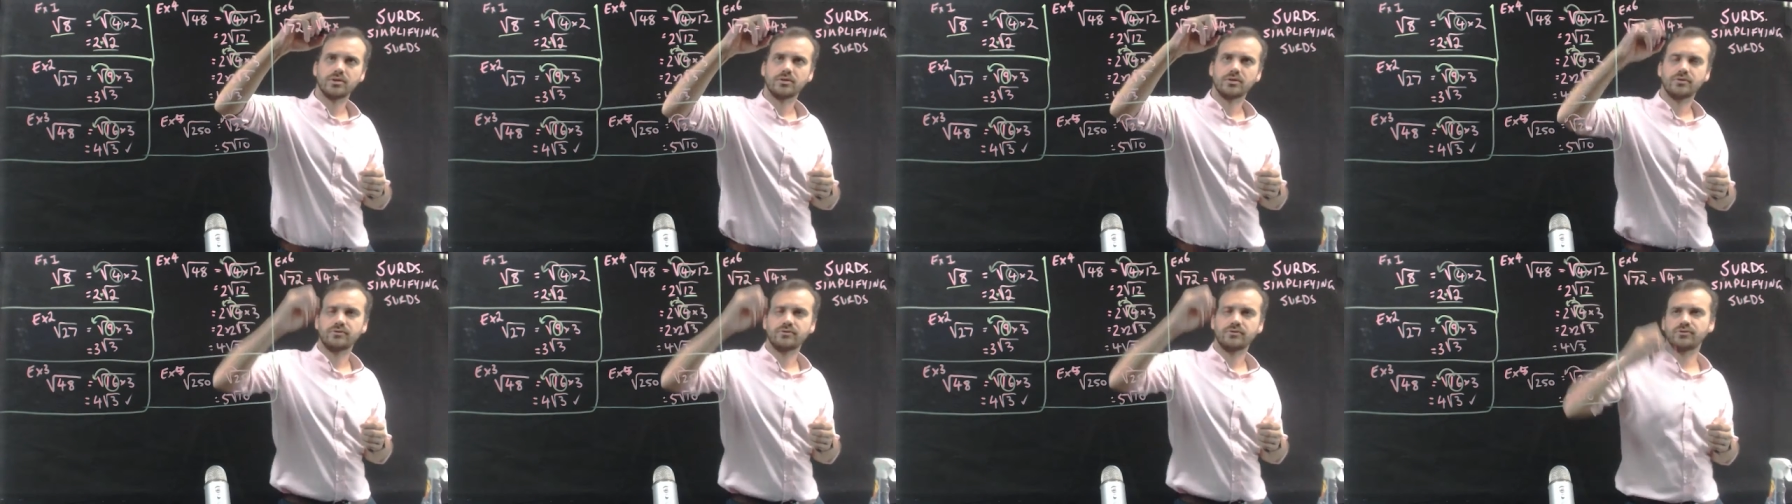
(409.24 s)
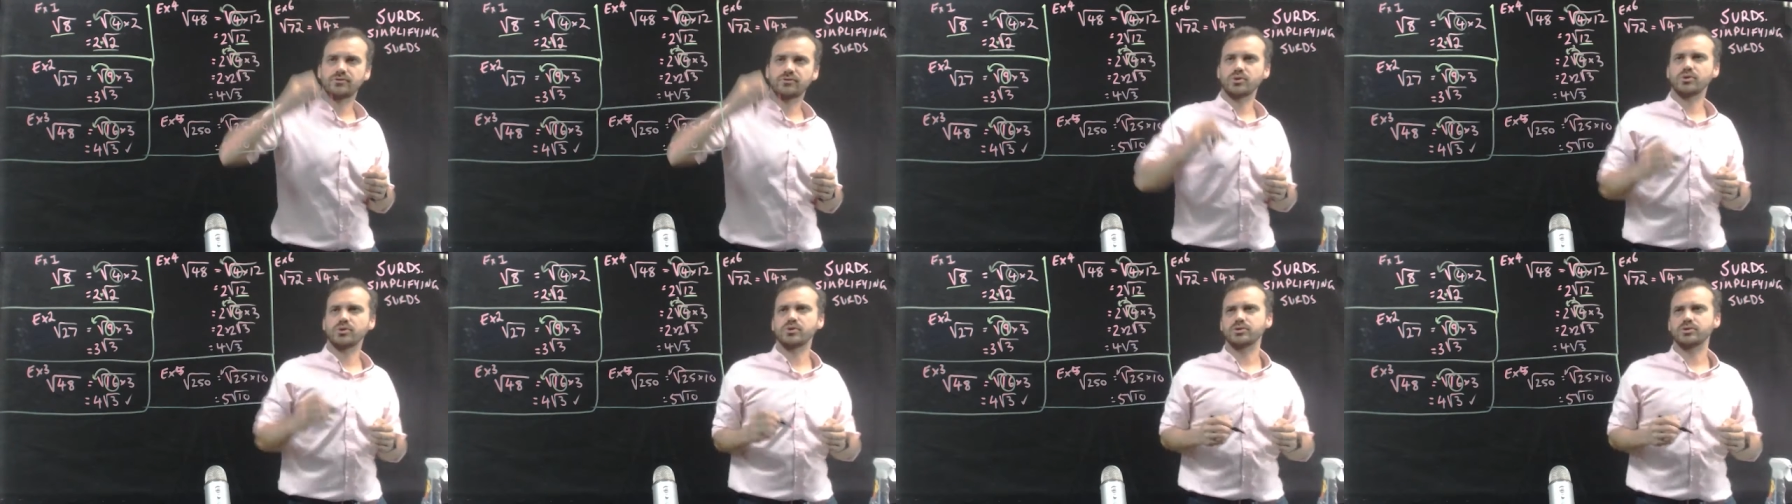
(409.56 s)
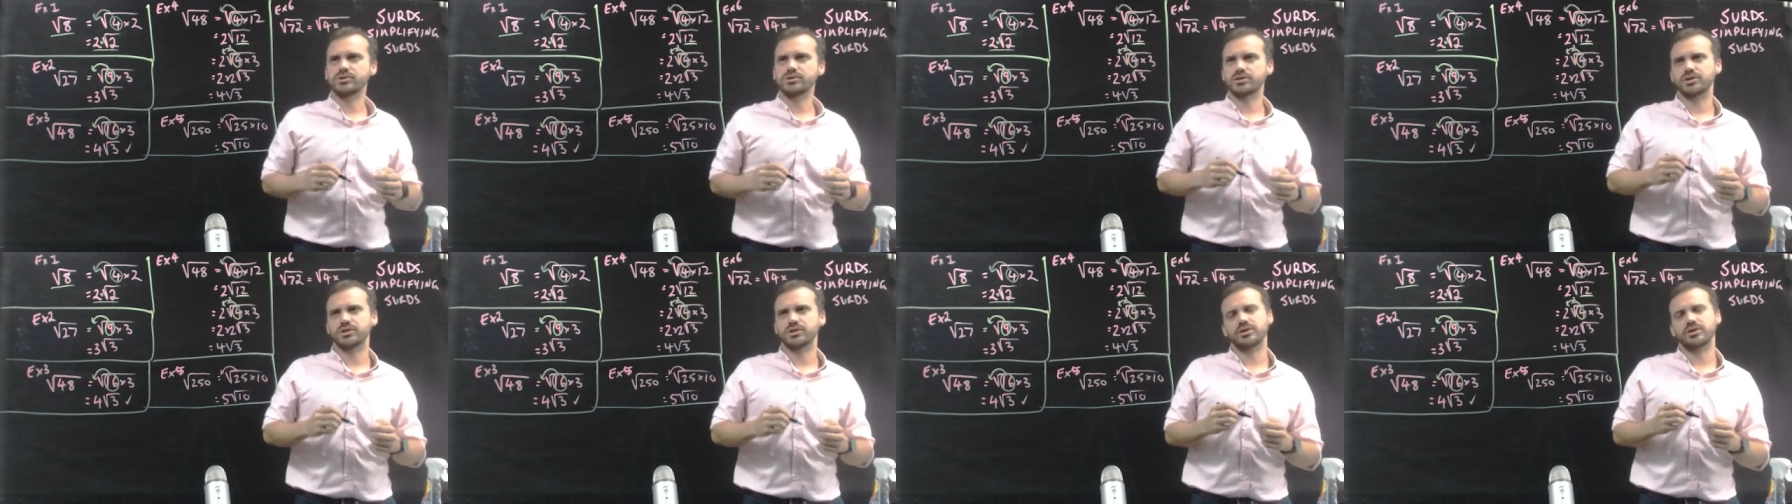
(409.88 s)
4
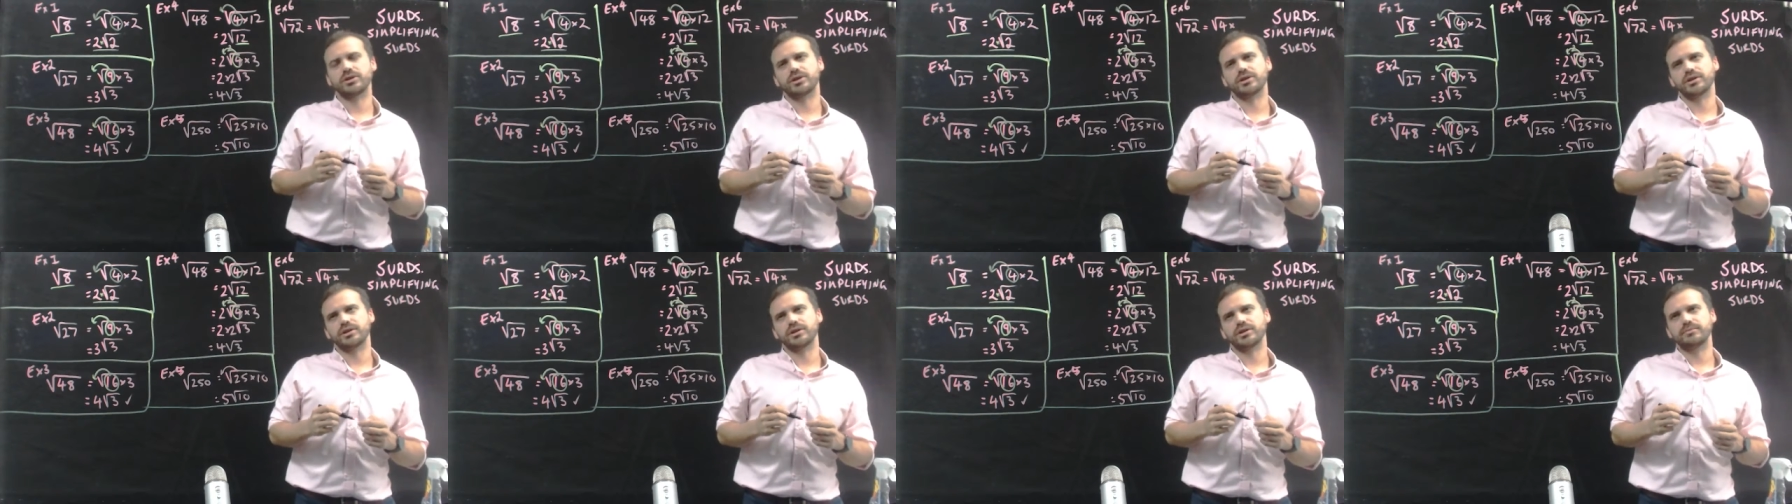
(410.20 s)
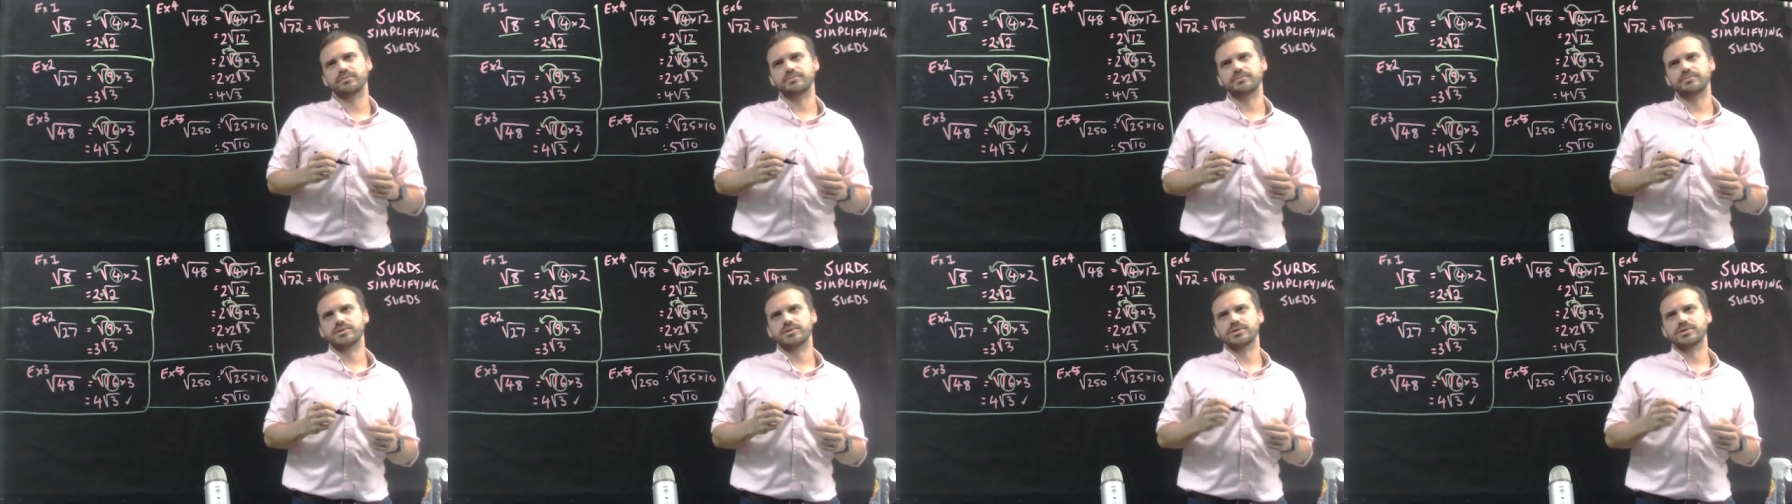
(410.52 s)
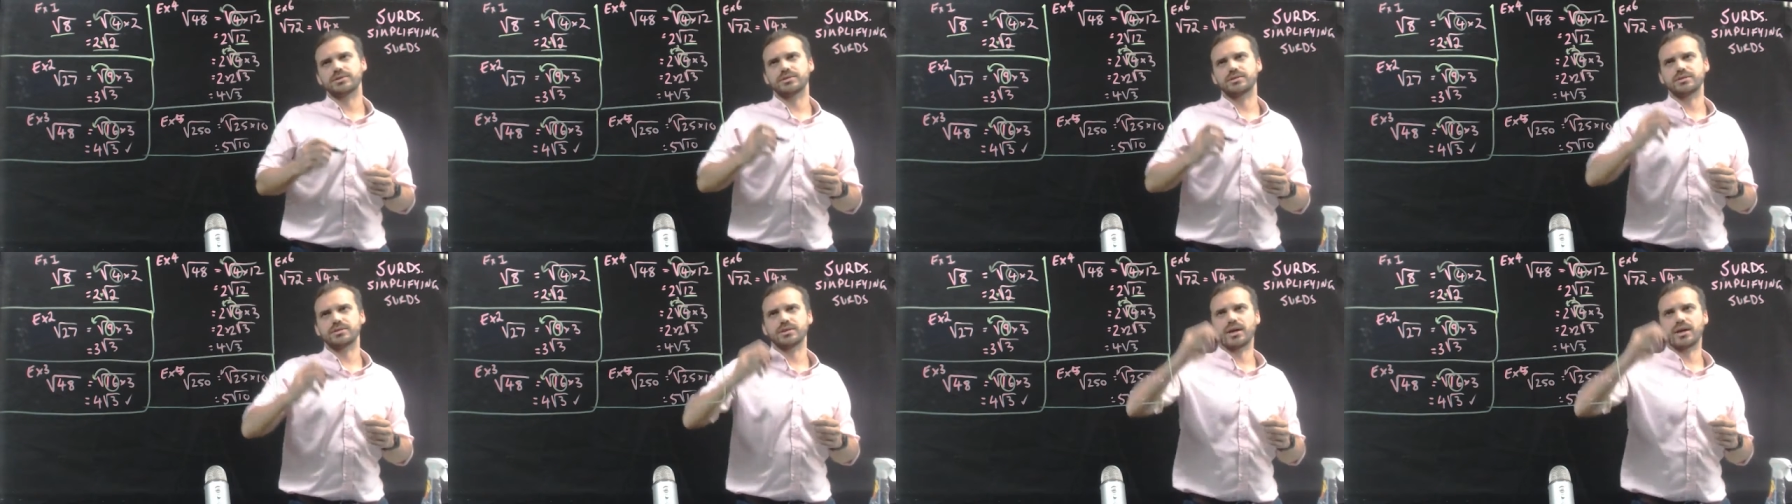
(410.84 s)

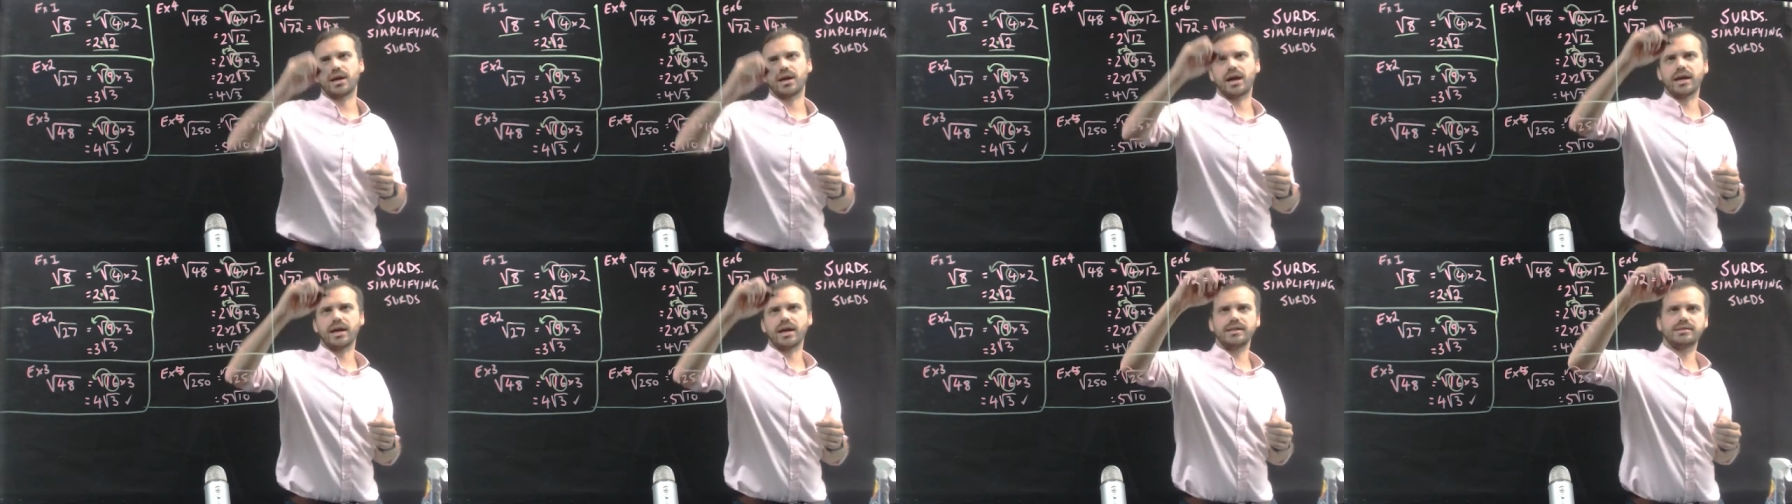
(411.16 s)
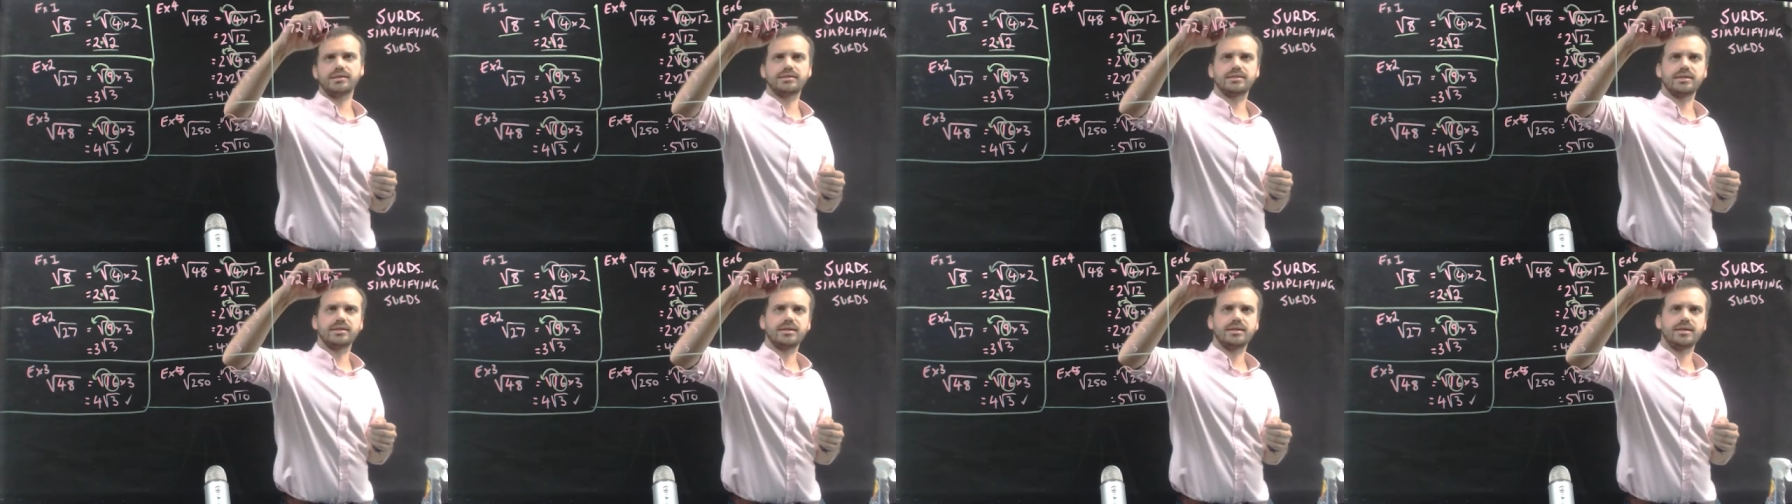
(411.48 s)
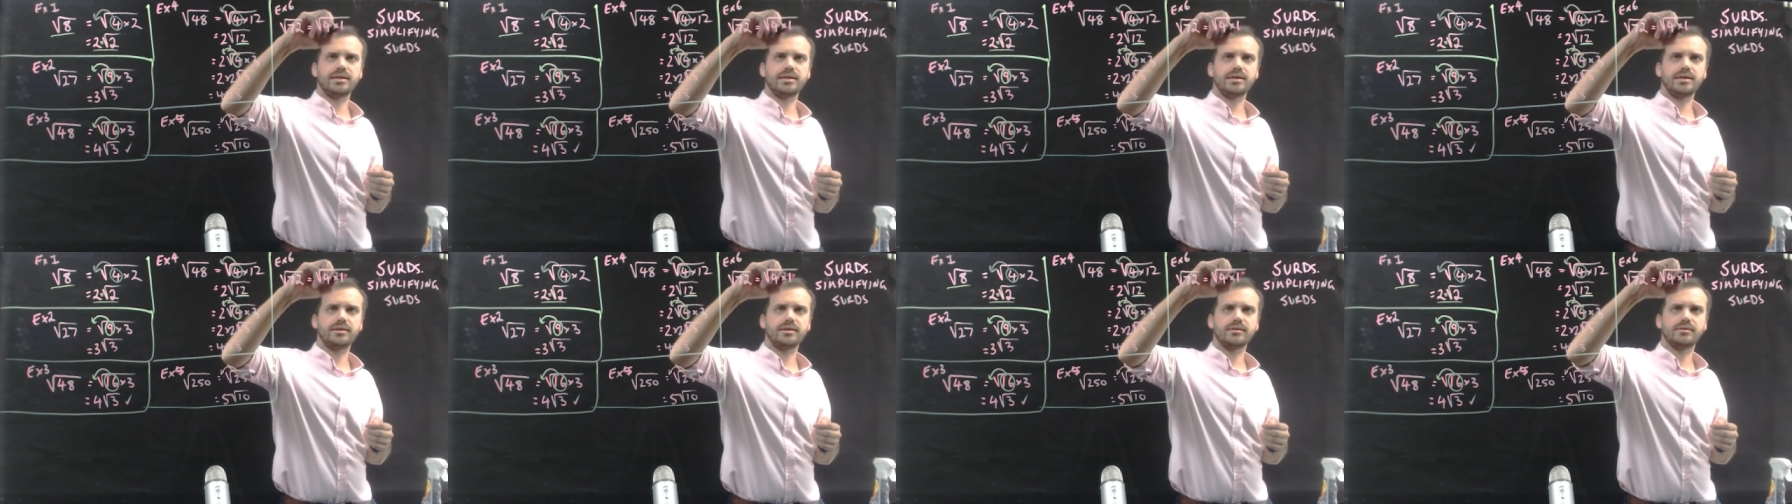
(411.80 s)
times
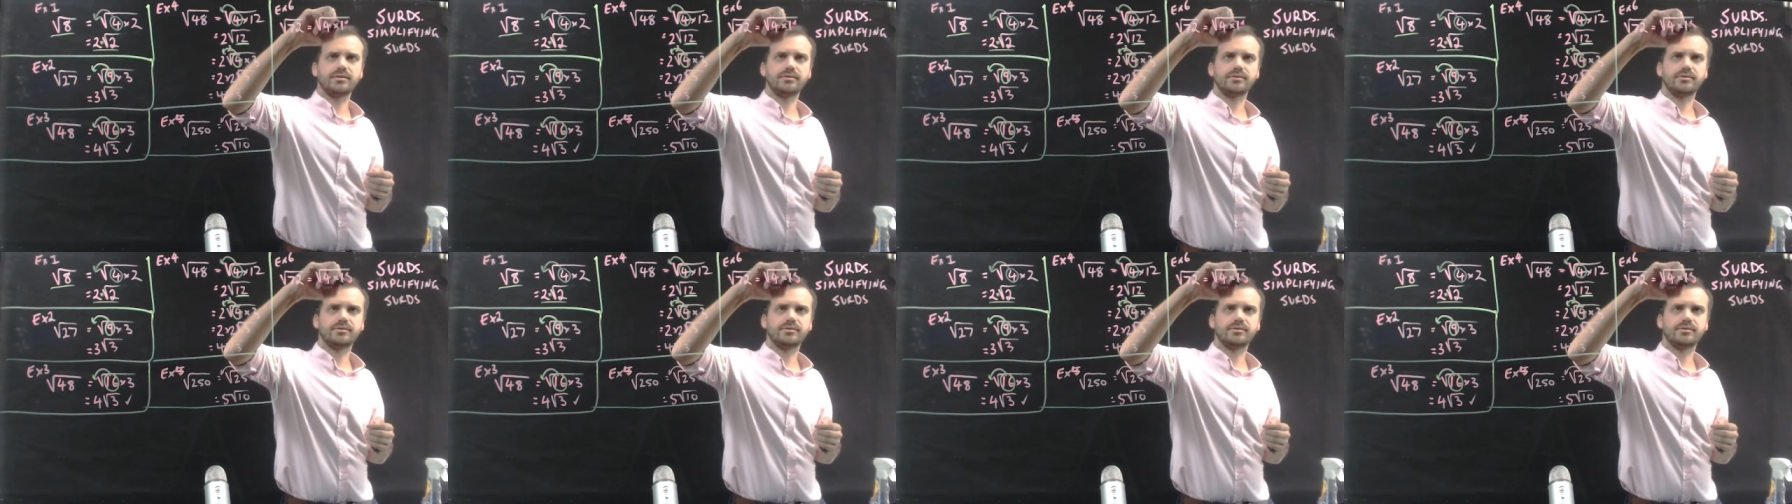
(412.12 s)
18